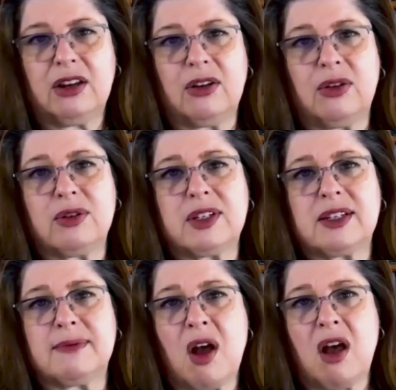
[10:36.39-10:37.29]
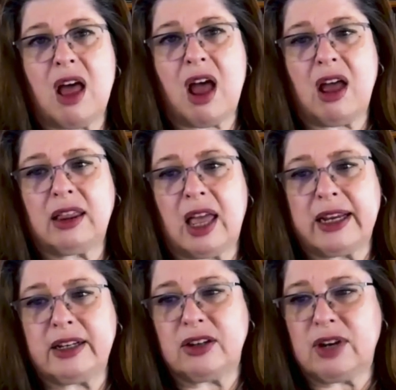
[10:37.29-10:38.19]
You know, those small
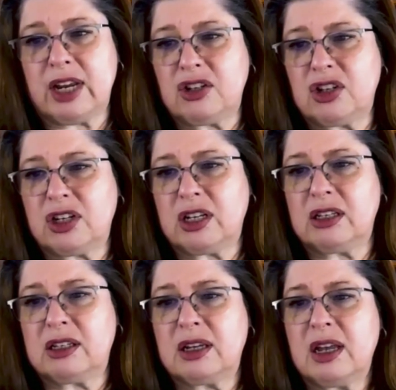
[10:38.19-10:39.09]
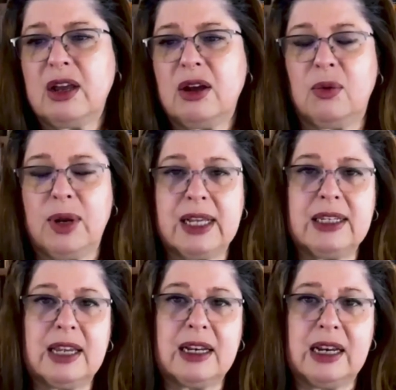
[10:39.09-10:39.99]
online donations, we
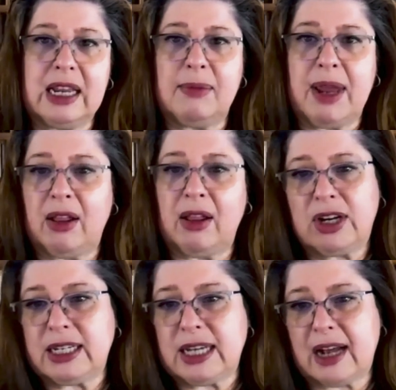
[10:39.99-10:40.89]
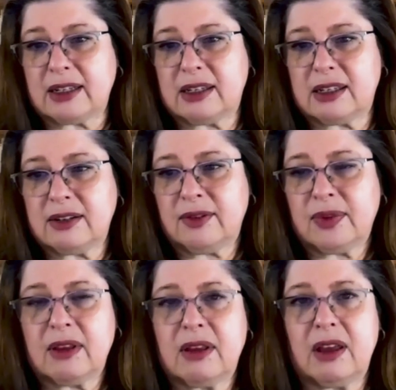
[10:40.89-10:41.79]
can send an email or a text
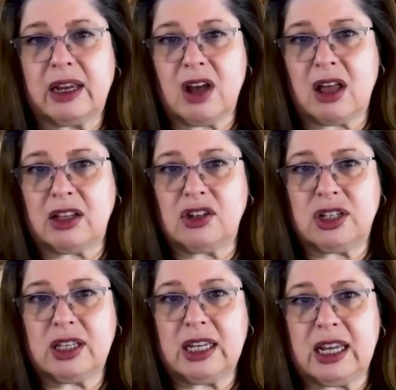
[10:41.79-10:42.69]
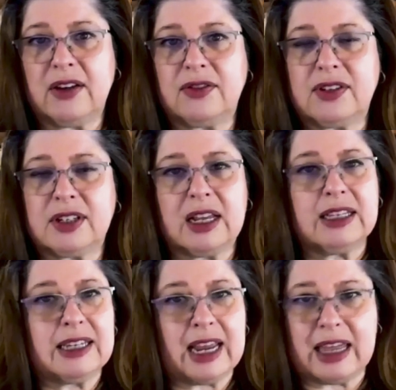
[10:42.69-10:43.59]
acknowledging the gift
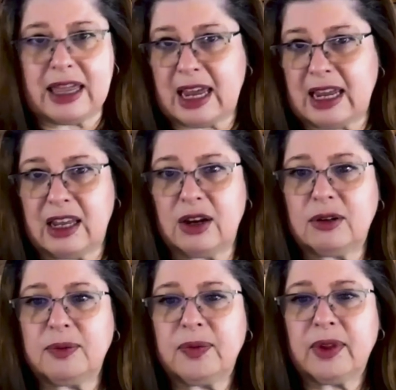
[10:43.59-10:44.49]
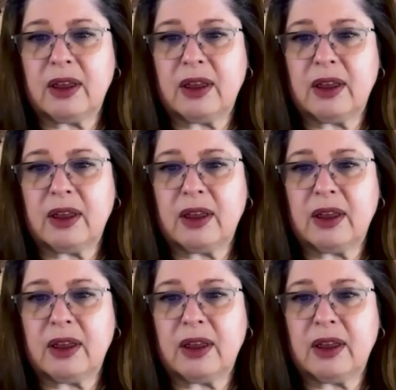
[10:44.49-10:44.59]
and saying thank you.